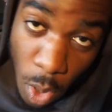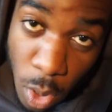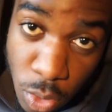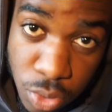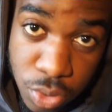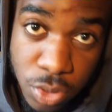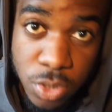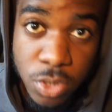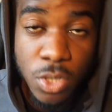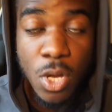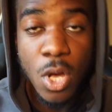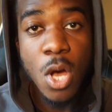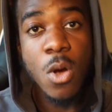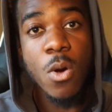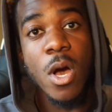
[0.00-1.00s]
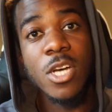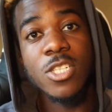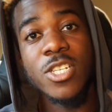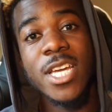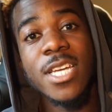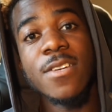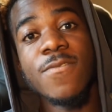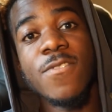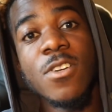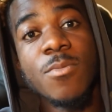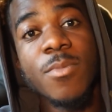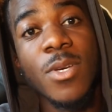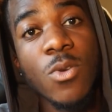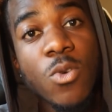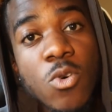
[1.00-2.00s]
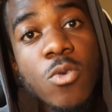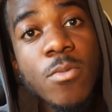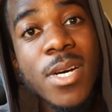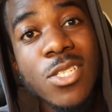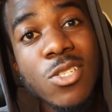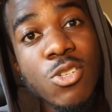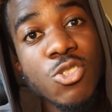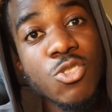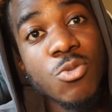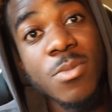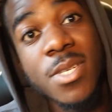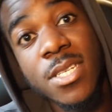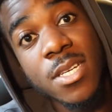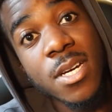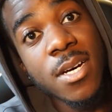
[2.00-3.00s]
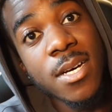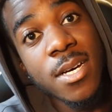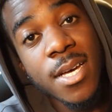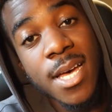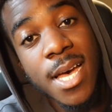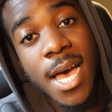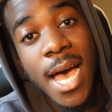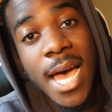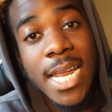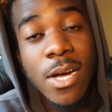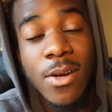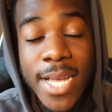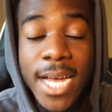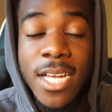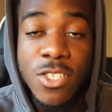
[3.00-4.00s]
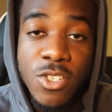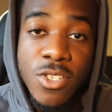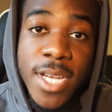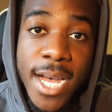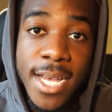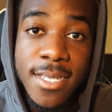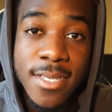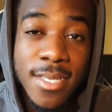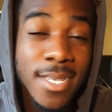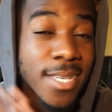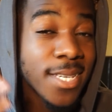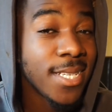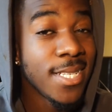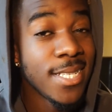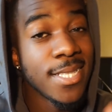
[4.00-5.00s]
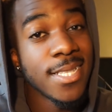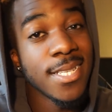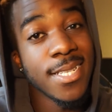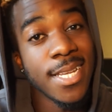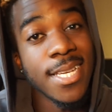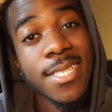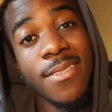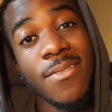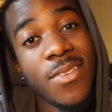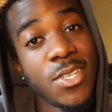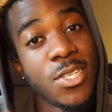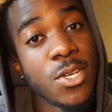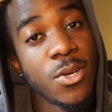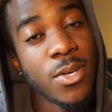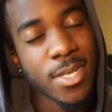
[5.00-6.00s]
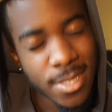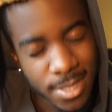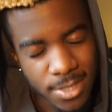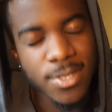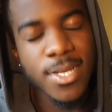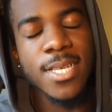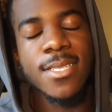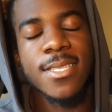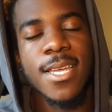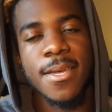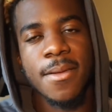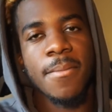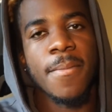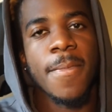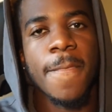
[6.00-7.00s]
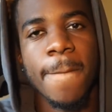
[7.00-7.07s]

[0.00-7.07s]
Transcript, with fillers: Rose. Well, that's right, you can follow me on all my social media and I'll catch you guys in the next video. Until next time,